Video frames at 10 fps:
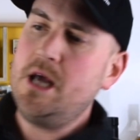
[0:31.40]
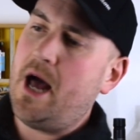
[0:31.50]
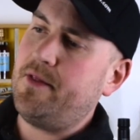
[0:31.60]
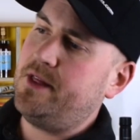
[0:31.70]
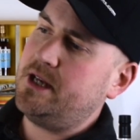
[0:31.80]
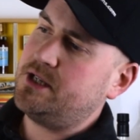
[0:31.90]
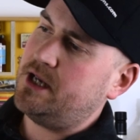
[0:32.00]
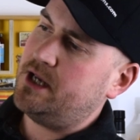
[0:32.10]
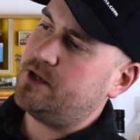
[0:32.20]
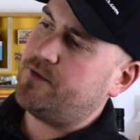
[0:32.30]
and this
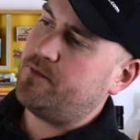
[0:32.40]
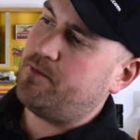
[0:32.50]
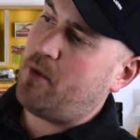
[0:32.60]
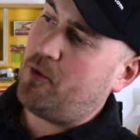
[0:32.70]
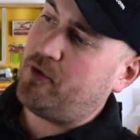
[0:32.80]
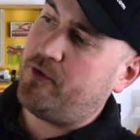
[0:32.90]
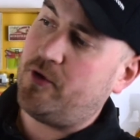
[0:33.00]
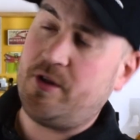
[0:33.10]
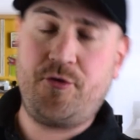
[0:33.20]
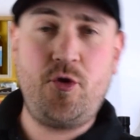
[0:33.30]
is bottled for
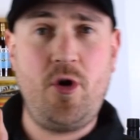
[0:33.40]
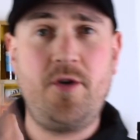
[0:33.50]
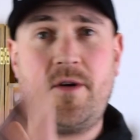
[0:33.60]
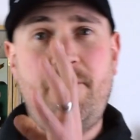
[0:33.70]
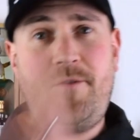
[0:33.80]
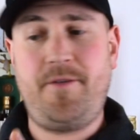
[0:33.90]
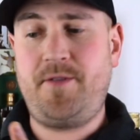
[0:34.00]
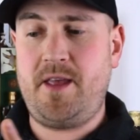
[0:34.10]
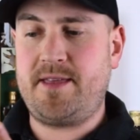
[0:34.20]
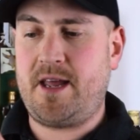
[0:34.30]
their
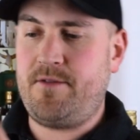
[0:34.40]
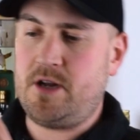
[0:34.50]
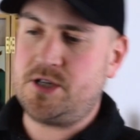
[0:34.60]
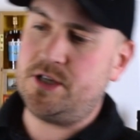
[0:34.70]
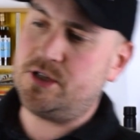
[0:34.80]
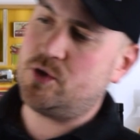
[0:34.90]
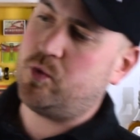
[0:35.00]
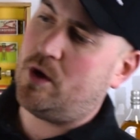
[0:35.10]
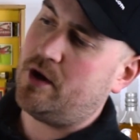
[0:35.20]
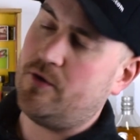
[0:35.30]
250th anniversary. This is
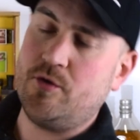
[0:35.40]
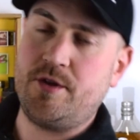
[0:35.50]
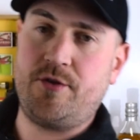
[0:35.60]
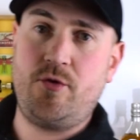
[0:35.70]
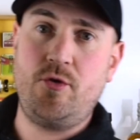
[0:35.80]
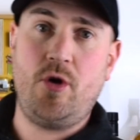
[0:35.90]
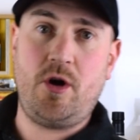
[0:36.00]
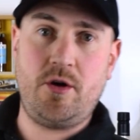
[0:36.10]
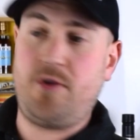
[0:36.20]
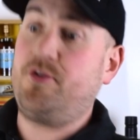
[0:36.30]
one of only
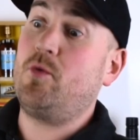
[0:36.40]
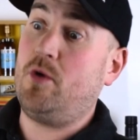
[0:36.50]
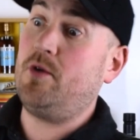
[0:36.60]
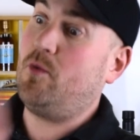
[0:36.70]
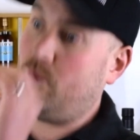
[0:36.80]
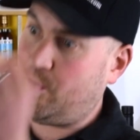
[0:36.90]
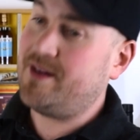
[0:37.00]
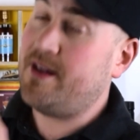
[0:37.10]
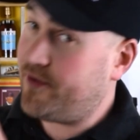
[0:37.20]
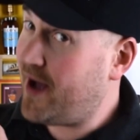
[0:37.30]

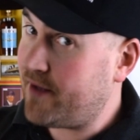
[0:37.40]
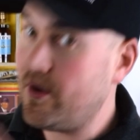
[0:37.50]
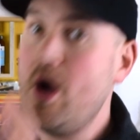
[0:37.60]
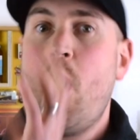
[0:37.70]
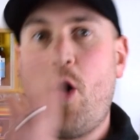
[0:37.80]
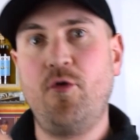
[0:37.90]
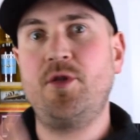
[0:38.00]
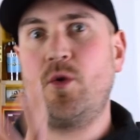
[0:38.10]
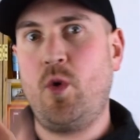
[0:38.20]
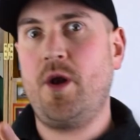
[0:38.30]
25 of
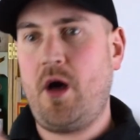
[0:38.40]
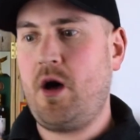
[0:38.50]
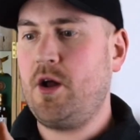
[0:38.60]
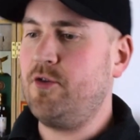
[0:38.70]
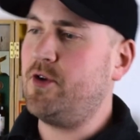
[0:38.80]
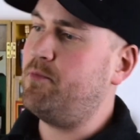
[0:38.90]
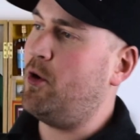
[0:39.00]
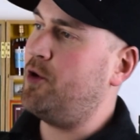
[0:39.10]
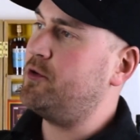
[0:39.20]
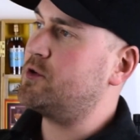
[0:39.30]
only 100
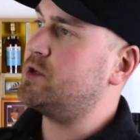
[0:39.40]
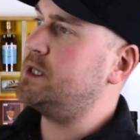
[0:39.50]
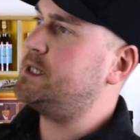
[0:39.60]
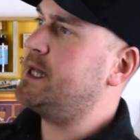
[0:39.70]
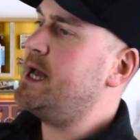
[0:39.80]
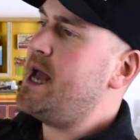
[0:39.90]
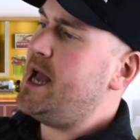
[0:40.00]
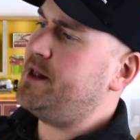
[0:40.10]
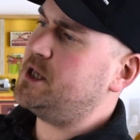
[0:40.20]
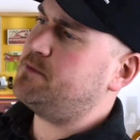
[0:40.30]
bottles released
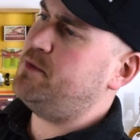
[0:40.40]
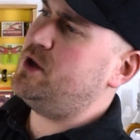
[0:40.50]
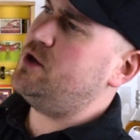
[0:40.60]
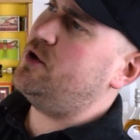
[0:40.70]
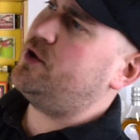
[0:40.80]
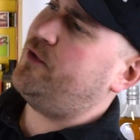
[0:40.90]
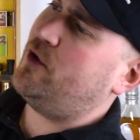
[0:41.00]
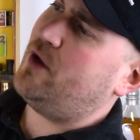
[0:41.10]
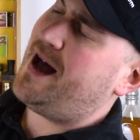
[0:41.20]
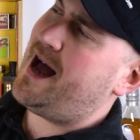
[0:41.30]
in this
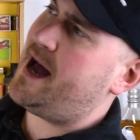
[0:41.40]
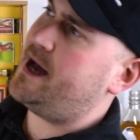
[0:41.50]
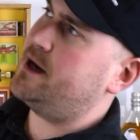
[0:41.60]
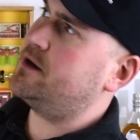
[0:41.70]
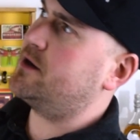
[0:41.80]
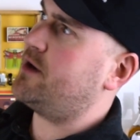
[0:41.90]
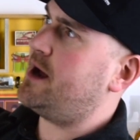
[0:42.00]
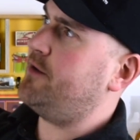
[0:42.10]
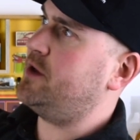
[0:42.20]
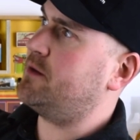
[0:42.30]
beautiful
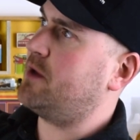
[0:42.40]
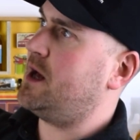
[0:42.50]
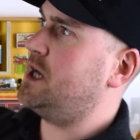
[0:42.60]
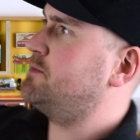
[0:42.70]
handcrafted glass